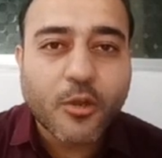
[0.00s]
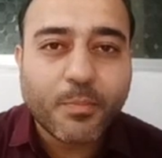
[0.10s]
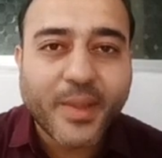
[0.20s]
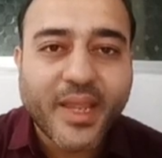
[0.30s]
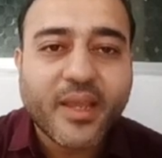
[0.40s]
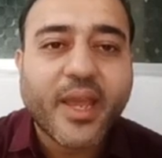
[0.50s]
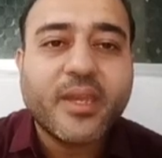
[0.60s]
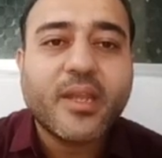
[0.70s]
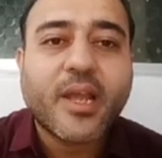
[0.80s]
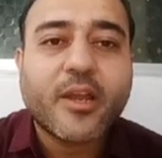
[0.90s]
paying any
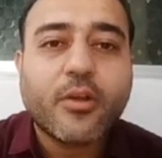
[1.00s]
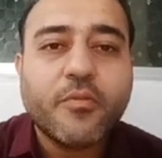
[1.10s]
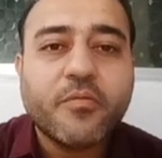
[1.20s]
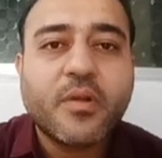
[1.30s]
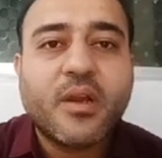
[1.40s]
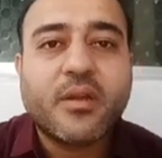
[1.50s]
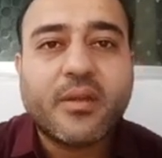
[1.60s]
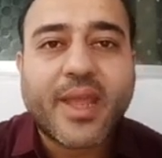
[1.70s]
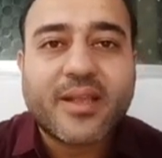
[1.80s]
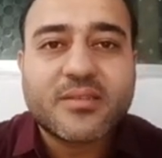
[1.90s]
kind of
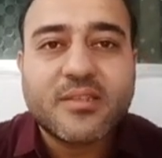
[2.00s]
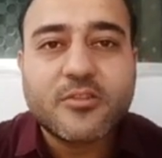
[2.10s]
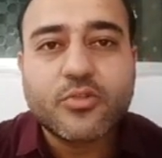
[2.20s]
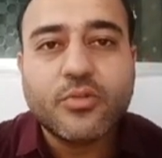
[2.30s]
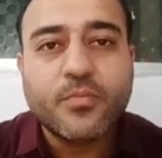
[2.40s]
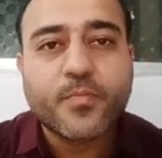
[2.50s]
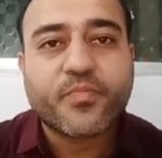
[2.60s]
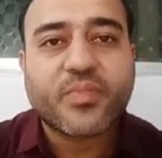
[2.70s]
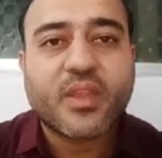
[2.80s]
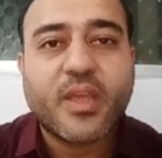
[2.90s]
taxes to
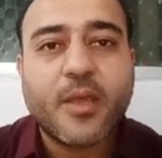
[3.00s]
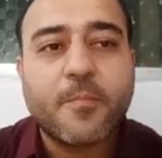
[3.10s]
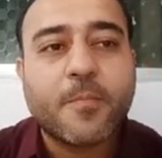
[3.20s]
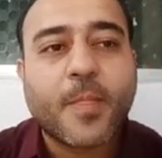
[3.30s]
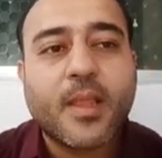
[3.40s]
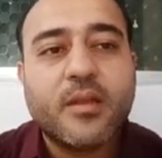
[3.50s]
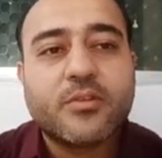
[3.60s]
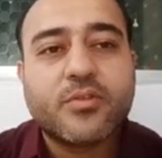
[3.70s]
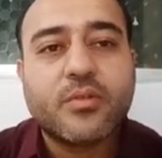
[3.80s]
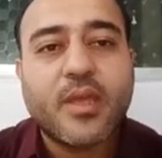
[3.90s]
him. So
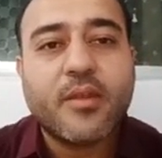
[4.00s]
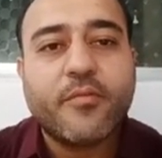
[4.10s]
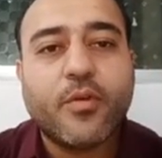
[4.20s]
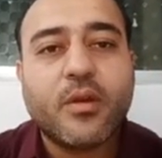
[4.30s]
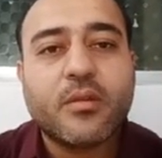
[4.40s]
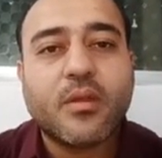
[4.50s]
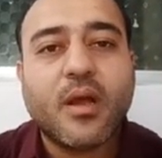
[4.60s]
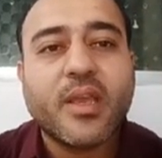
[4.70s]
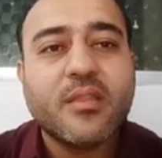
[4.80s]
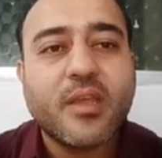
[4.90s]
therefore,
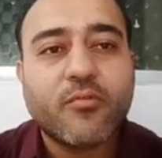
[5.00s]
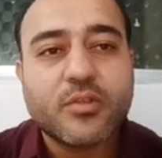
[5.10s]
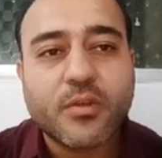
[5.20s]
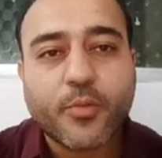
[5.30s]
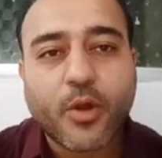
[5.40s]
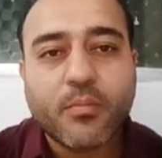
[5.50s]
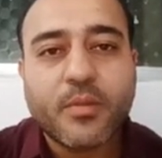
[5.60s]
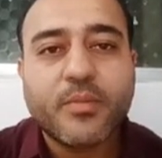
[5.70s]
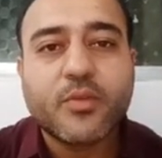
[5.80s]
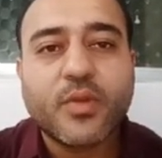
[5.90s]
again there was a problem
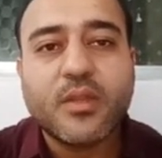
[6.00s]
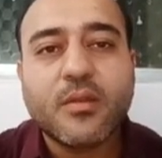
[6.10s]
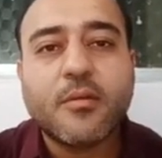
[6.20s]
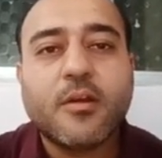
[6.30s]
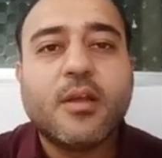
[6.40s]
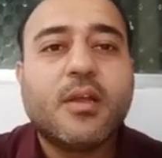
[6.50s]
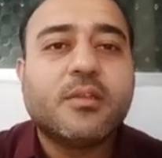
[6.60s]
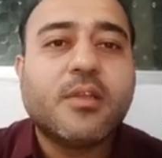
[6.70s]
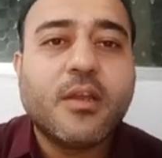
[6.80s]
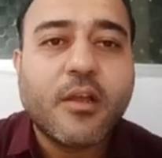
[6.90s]
between the
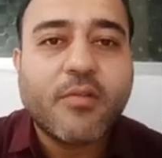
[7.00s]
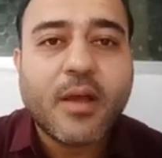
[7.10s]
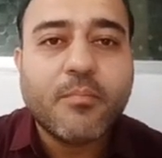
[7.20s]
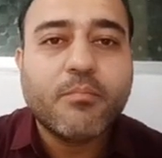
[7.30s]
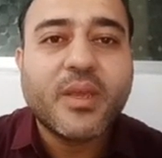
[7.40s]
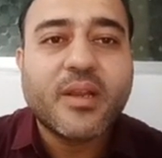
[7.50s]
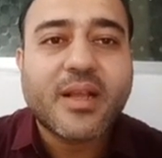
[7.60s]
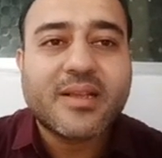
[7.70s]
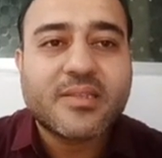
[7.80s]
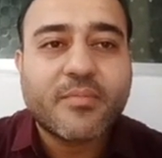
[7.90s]
Nawab Mir
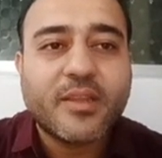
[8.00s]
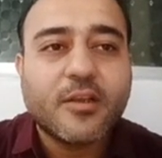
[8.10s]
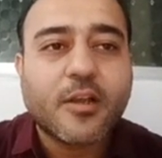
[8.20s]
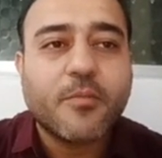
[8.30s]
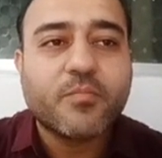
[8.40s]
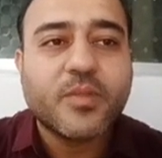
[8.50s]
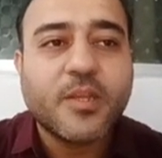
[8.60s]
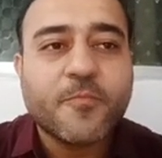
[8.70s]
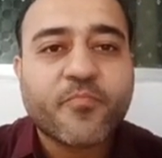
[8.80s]
Qasim and the company,